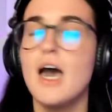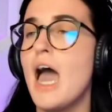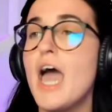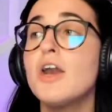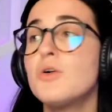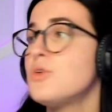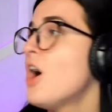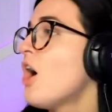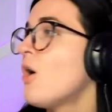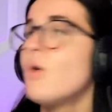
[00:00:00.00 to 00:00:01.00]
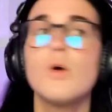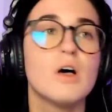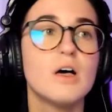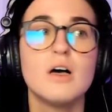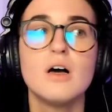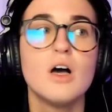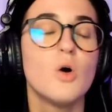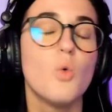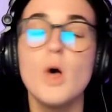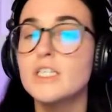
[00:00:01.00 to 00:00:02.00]
I don't know
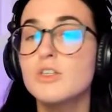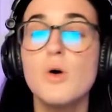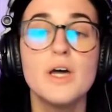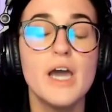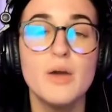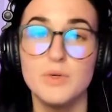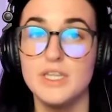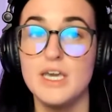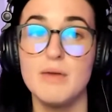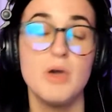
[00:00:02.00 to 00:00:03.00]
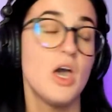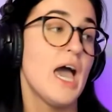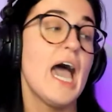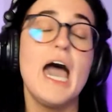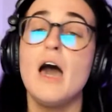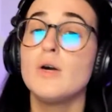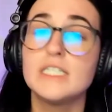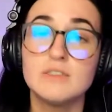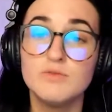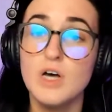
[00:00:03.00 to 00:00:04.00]
what's going on with him, how
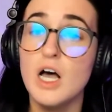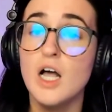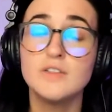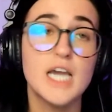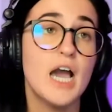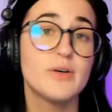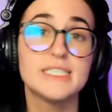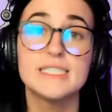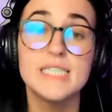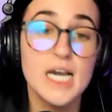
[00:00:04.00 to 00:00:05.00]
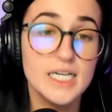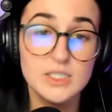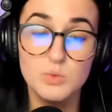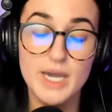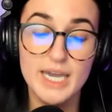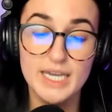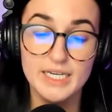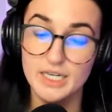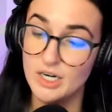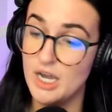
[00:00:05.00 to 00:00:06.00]
he's involved, how he snuck his way
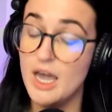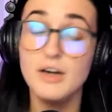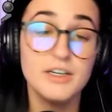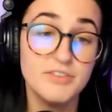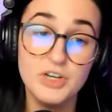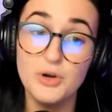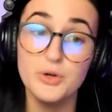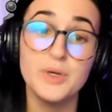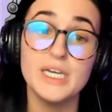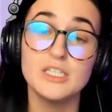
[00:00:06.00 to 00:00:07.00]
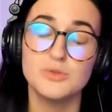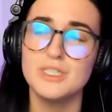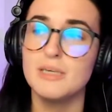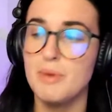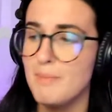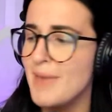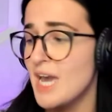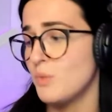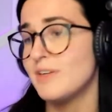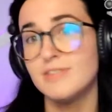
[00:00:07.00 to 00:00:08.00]
in here. I don't even know who he is really, but
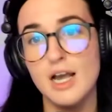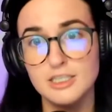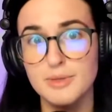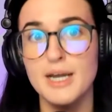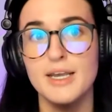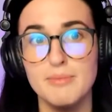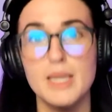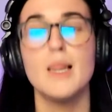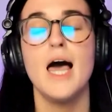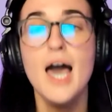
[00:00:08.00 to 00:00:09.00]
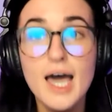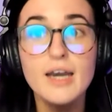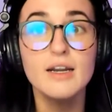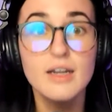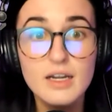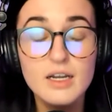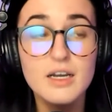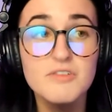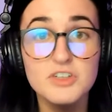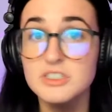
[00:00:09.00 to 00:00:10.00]
man, we've talked about him a lot
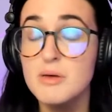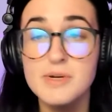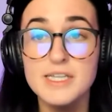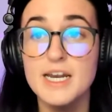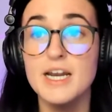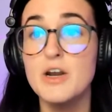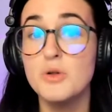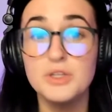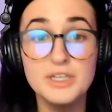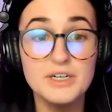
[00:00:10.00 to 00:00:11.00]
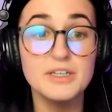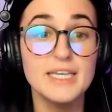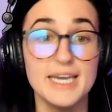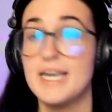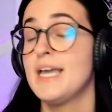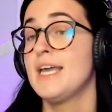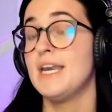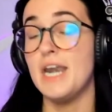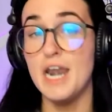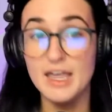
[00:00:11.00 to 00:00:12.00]
for somebody that I know literally
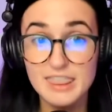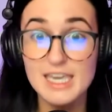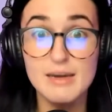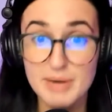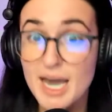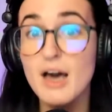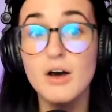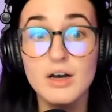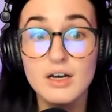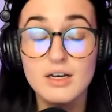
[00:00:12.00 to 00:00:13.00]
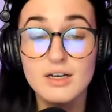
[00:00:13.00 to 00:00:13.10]
nothing about.